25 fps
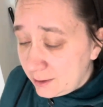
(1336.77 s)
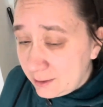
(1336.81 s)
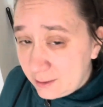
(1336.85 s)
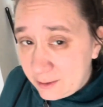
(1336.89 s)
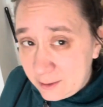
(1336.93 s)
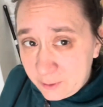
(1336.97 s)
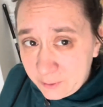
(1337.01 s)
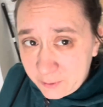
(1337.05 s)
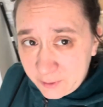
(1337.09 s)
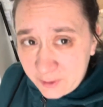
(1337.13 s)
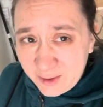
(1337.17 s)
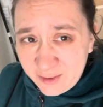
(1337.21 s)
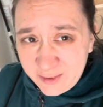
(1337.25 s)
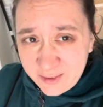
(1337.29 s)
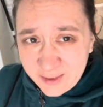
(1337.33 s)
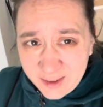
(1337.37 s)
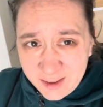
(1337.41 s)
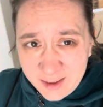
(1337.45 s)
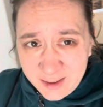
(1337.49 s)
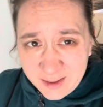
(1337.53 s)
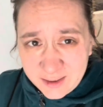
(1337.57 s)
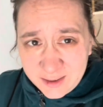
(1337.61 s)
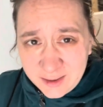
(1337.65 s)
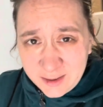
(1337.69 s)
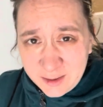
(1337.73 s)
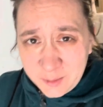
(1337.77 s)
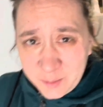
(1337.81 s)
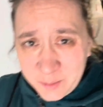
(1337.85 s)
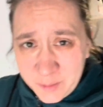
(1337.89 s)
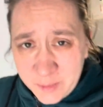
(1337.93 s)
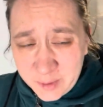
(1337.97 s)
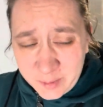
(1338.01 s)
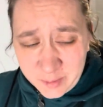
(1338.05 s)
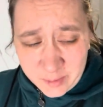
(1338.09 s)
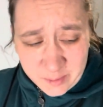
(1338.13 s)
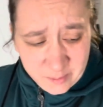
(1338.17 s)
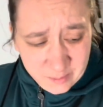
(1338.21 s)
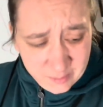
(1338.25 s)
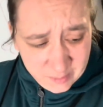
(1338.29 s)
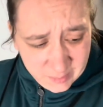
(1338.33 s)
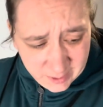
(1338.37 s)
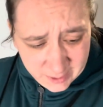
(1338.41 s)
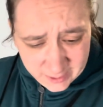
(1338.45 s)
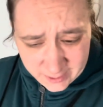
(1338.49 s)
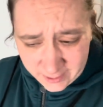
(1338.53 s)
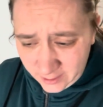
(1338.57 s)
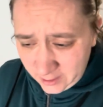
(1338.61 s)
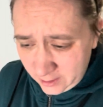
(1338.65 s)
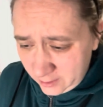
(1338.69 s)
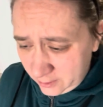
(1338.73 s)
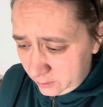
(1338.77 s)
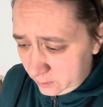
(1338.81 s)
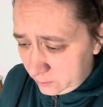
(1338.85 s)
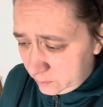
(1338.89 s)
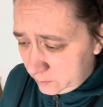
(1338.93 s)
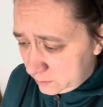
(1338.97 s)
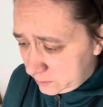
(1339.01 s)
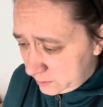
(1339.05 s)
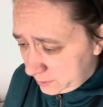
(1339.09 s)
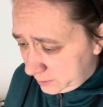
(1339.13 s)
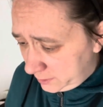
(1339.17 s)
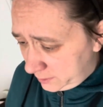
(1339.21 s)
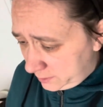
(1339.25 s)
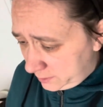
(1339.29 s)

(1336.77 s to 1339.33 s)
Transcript: Did I already say I'm getting a cold?